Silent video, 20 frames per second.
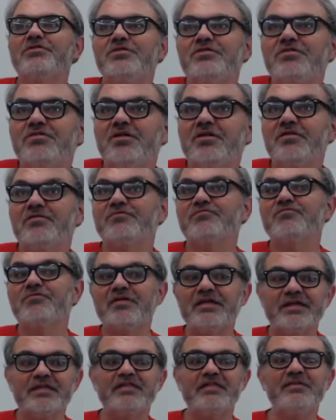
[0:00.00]
to
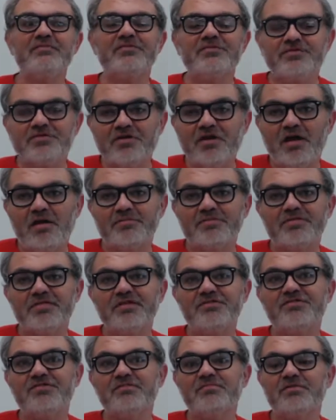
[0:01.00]
really limit your
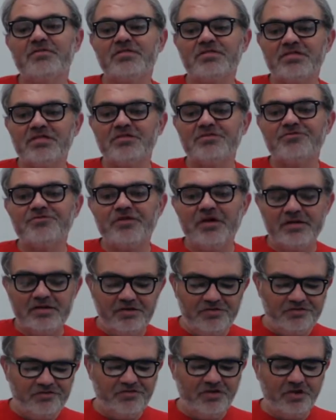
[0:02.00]
composition, but still trying to
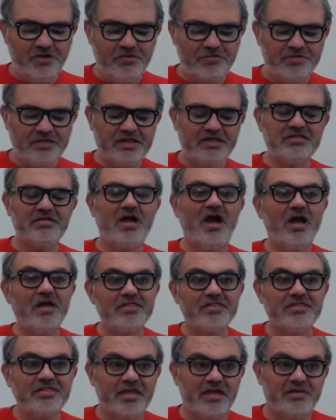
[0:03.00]
show these
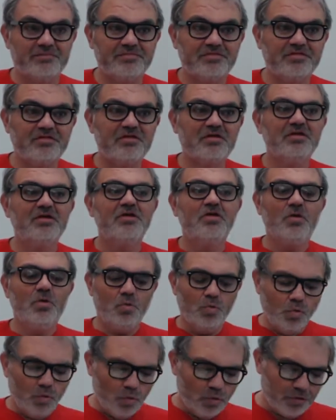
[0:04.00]
concepts:
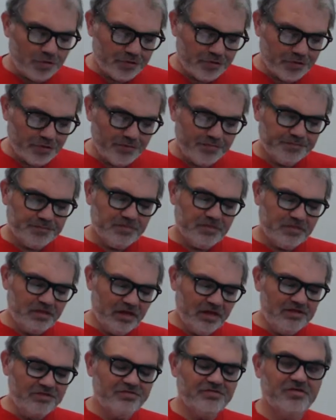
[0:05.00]
order,
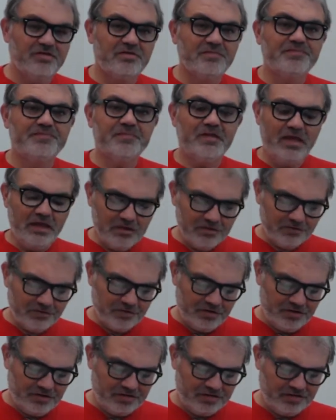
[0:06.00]
tension,
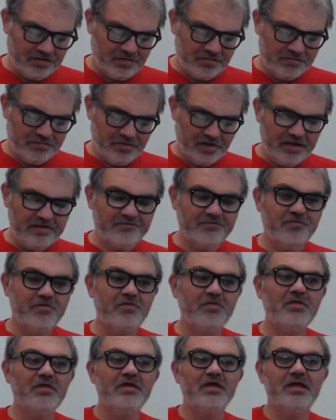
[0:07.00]
increase, playful,
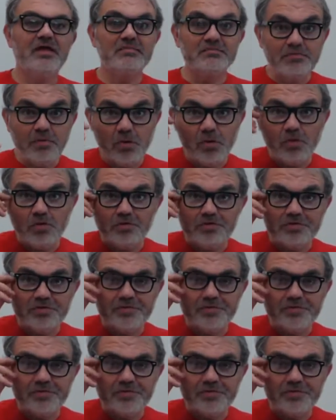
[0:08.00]
and bold.